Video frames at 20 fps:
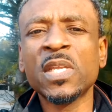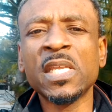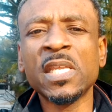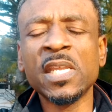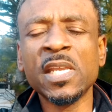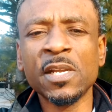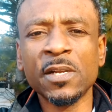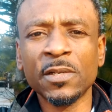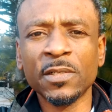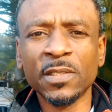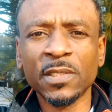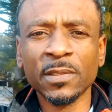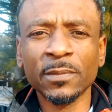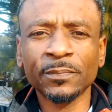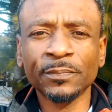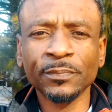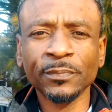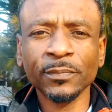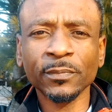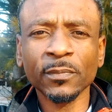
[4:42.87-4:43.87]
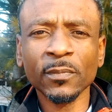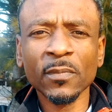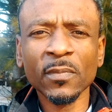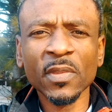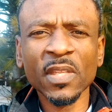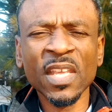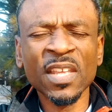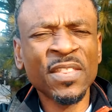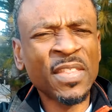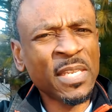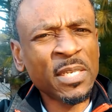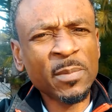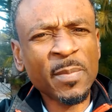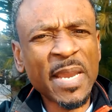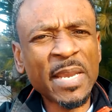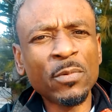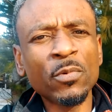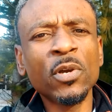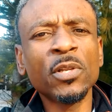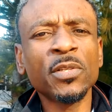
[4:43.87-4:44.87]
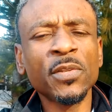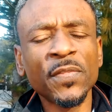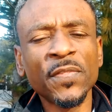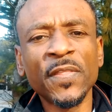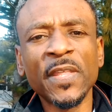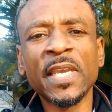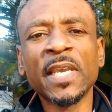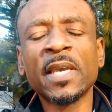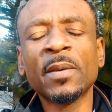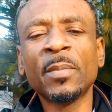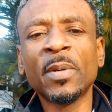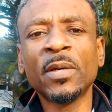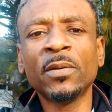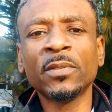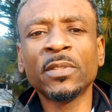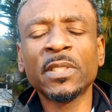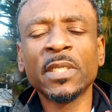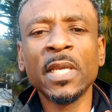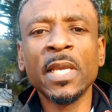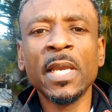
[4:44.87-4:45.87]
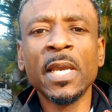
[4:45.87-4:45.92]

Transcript: years, then you might want to think about